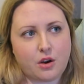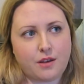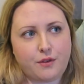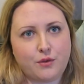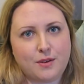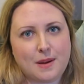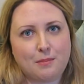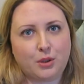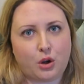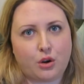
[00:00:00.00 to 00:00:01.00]
if you read my
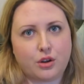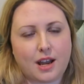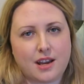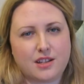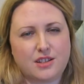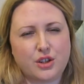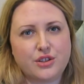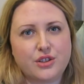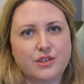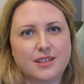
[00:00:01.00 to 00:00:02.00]
blog, I
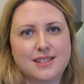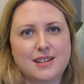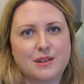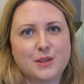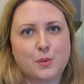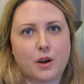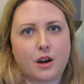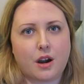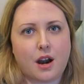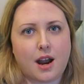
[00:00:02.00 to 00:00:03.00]
used to do this series
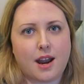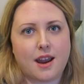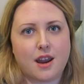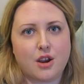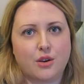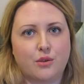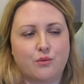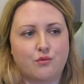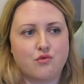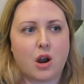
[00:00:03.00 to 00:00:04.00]
where I
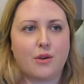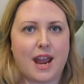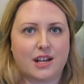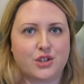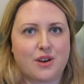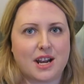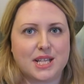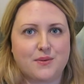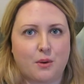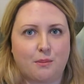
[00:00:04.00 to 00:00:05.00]
wrote out
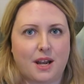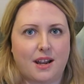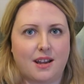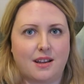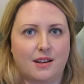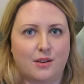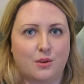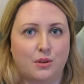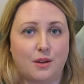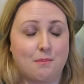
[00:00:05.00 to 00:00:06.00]
extracts from my
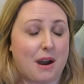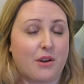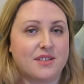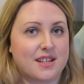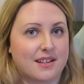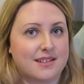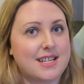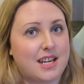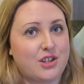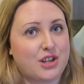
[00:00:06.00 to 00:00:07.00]
embarrassing
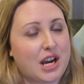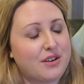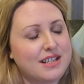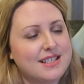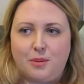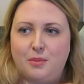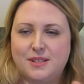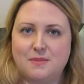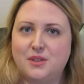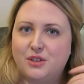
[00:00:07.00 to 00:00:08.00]
teenage diaries. People
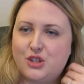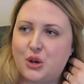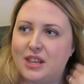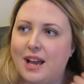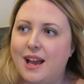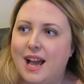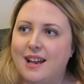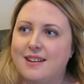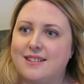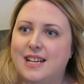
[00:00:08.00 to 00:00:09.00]
seem to enjoy that,
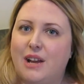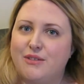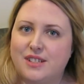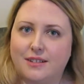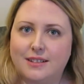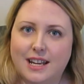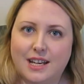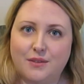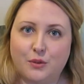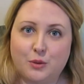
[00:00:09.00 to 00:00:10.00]
and I haven't done
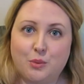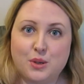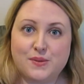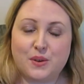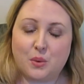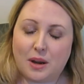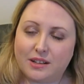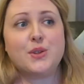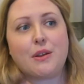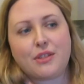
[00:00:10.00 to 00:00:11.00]
any of those posts for a
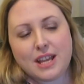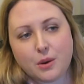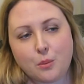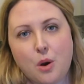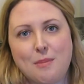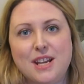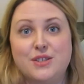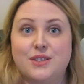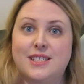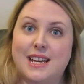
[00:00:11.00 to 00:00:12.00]
while. So I think what I might
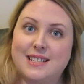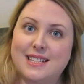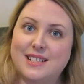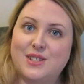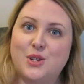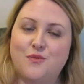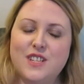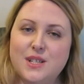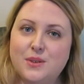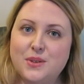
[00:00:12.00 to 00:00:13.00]
do instead is do
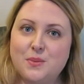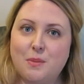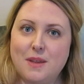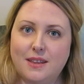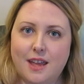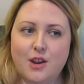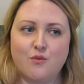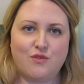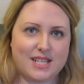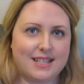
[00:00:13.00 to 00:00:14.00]
videos with me like
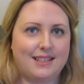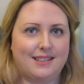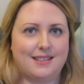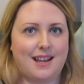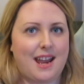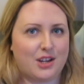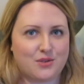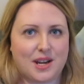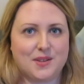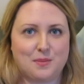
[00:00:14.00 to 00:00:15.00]
reading
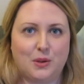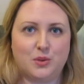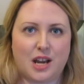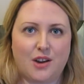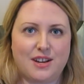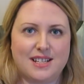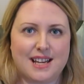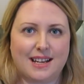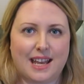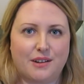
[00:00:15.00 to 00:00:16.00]
extracts from my old diaries
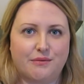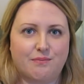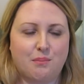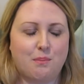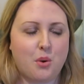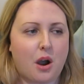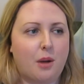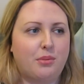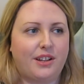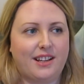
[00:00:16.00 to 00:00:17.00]
and kind of put
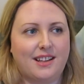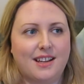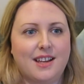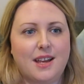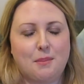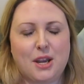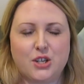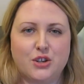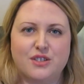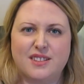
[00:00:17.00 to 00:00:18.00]
up like
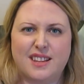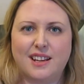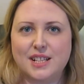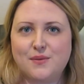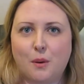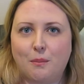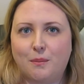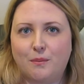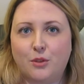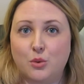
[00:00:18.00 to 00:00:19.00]
pictures and things
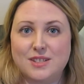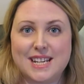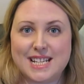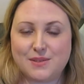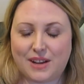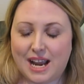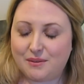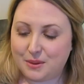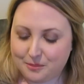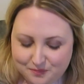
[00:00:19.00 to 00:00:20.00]
from those days if I
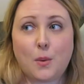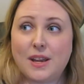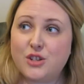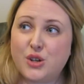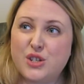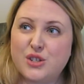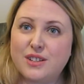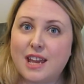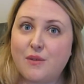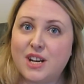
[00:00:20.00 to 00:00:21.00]
have them. I quite enjoy
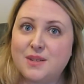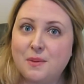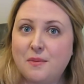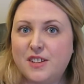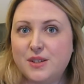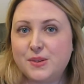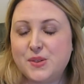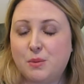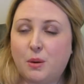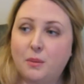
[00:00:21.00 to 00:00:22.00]
doing get ready with me videos,
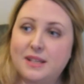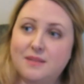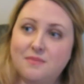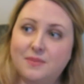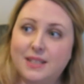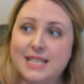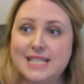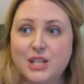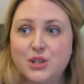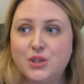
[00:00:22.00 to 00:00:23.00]
so I'll probably
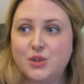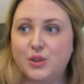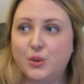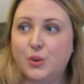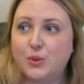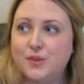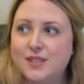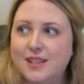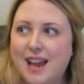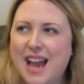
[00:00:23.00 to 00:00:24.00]
continue doing
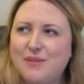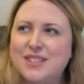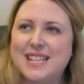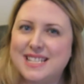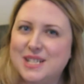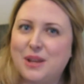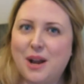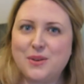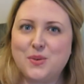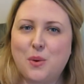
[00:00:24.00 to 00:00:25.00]
those. I have this idea that
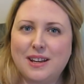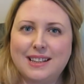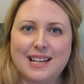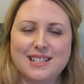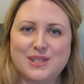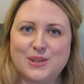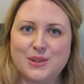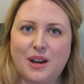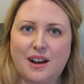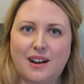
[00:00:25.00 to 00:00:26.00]
I would quite like to
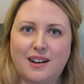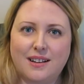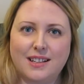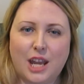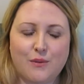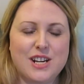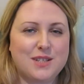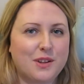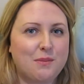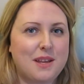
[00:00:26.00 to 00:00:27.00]
do a get
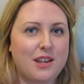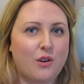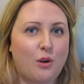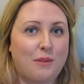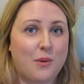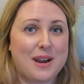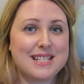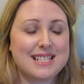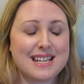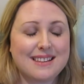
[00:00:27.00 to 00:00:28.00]
ready with me on my
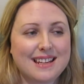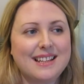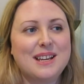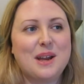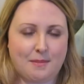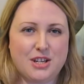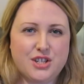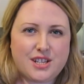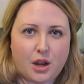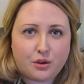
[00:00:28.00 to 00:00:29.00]
wedding day thing. I
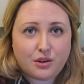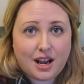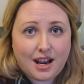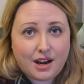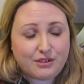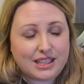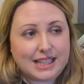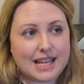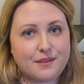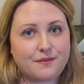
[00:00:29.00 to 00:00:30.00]
mentioned how I
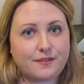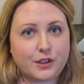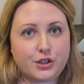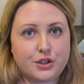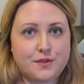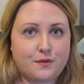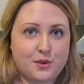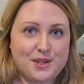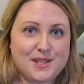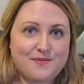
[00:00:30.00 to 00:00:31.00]
really like Fleur de
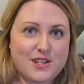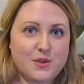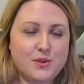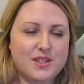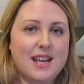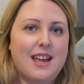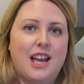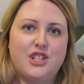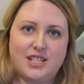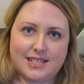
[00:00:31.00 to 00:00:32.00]
Force's videos,
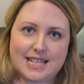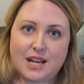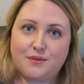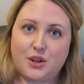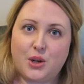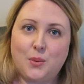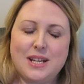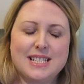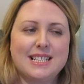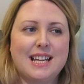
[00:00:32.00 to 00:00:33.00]
and she did that for her
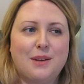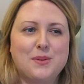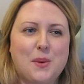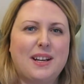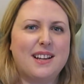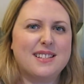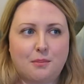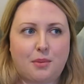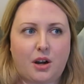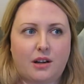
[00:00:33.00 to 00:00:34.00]
wedding and it was quite nice,
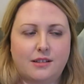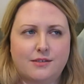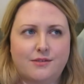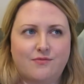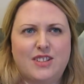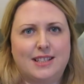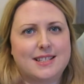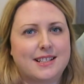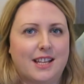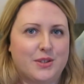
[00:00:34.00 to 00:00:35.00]
but
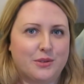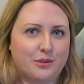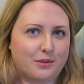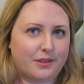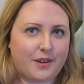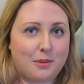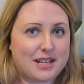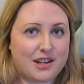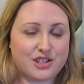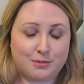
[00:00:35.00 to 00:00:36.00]
realistically I don't know if I
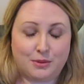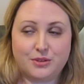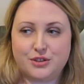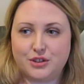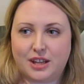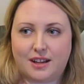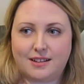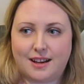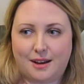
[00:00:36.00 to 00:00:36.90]
would actually be able to do that.